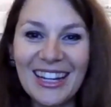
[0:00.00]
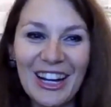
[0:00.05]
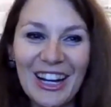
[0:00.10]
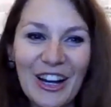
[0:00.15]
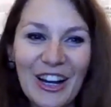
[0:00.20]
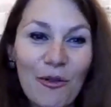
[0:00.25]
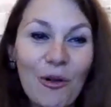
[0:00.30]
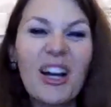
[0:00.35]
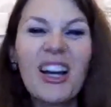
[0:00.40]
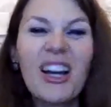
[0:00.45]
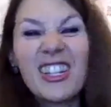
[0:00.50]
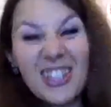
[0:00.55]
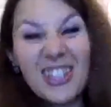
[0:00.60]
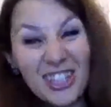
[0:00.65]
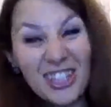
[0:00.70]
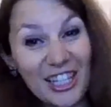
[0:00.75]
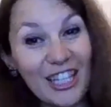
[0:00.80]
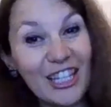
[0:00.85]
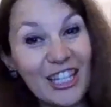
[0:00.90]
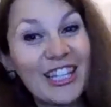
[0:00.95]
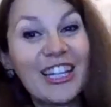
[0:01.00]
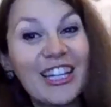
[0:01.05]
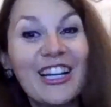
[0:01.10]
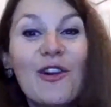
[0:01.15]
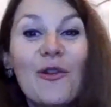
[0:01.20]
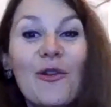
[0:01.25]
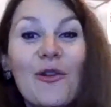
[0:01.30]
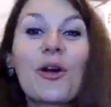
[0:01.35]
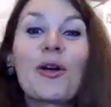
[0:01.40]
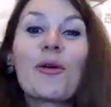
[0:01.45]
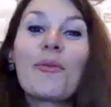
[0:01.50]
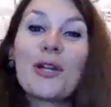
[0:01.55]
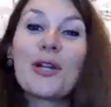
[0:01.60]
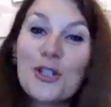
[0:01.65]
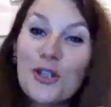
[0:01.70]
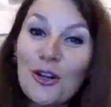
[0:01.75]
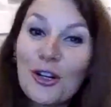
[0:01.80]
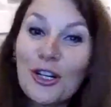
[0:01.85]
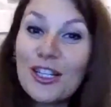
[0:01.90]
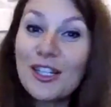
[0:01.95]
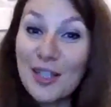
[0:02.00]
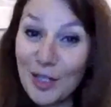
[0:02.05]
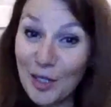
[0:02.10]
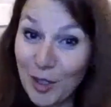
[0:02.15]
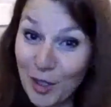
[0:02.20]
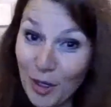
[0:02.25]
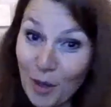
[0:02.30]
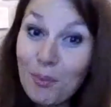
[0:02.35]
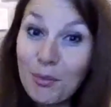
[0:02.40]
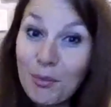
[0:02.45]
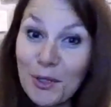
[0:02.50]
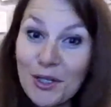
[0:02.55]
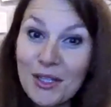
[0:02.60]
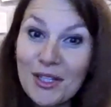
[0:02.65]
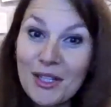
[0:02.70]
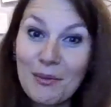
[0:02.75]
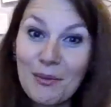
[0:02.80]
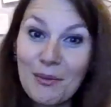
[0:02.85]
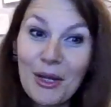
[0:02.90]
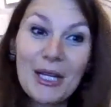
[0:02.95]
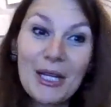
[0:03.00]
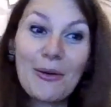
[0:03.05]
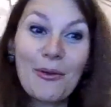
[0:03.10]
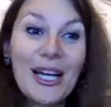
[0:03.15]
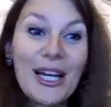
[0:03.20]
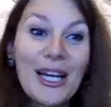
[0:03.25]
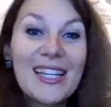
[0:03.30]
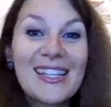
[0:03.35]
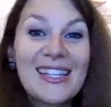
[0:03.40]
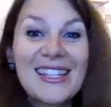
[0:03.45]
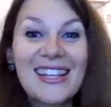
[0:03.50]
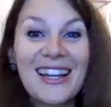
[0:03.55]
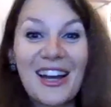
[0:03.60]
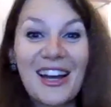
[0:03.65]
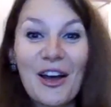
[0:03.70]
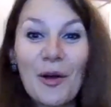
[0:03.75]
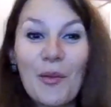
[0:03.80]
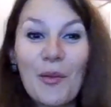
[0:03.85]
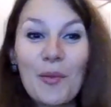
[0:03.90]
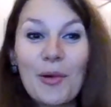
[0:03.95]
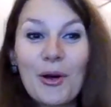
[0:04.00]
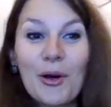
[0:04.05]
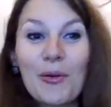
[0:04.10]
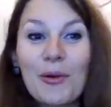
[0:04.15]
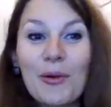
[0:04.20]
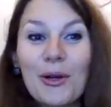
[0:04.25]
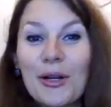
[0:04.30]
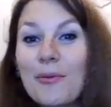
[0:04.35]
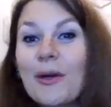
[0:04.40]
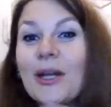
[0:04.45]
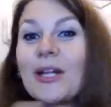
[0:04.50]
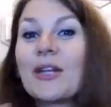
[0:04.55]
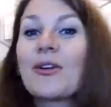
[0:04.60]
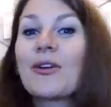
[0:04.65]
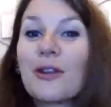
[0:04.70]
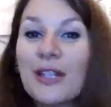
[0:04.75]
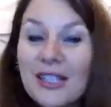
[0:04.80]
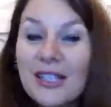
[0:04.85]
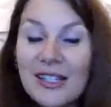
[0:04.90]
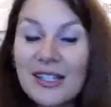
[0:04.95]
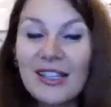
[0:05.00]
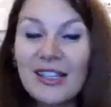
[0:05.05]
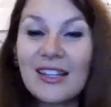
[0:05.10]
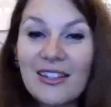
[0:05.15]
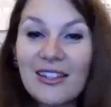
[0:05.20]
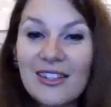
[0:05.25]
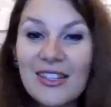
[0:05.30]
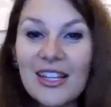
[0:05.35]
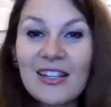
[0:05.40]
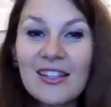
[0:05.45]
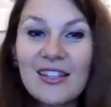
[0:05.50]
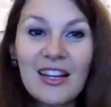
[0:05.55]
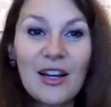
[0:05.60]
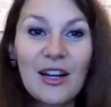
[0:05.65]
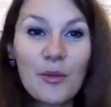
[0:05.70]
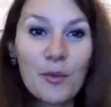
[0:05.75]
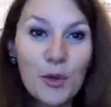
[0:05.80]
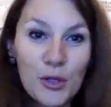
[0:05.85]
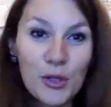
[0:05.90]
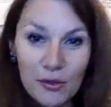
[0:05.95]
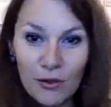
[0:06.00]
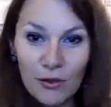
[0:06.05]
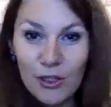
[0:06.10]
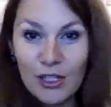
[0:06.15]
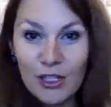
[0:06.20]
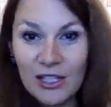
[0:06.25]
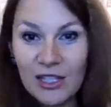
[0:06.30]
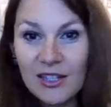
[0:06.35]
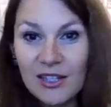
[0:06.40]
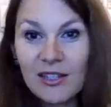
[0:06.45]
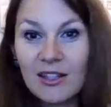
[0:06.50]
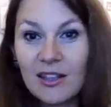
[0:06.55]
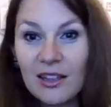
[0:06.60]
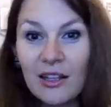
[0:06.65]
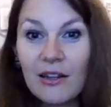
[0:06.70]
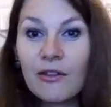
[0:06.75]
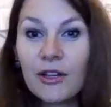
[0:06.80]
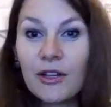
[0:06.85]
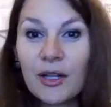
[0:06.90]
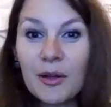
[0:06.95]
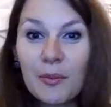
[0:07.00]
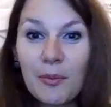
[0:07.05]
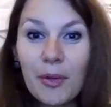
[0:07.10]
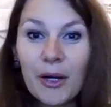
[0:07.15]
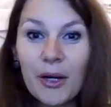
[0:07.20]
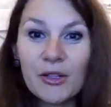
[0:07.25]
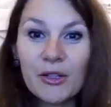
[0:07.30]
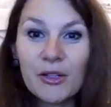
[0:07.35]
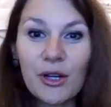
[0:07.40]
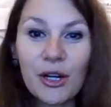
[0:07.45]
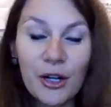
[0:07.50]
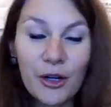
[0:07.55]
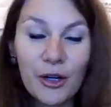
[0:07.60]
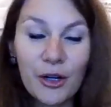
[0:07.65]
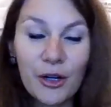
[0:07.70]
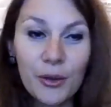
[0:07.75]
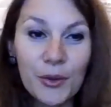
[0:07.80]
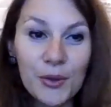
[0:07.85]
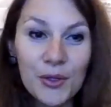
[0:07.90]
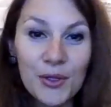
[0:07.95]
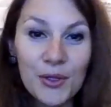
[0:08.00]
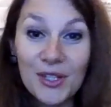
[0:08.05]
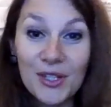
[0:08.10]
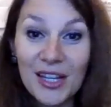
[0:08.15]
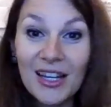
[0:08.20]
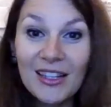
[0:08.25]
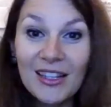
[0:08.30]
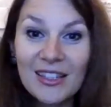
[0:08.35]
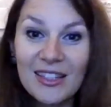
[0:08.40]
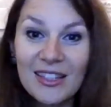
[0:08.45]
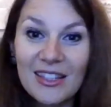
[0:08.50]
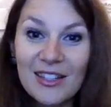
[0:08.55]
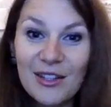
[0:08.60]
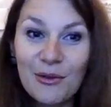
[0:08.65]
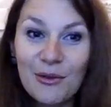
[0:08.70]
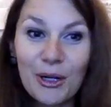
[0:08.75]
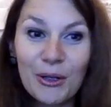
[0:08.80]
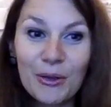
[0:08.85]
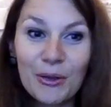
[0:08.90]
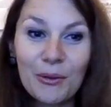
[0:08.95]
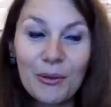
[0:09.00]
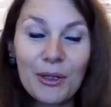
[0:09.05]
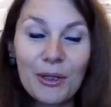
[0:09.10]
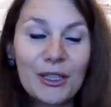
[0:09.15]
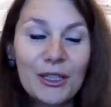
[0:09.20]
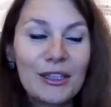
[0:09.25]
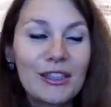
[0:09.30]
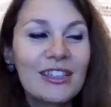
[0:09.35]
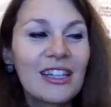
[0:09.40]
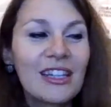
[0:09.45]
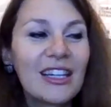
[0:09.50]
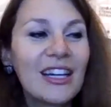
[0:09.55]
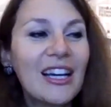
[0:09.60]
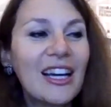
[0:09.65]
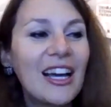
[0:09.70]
Well, actually, we're a majority in numbers in many ways, but we're a minority in the sense that most of us live in patriarchal societies around the world.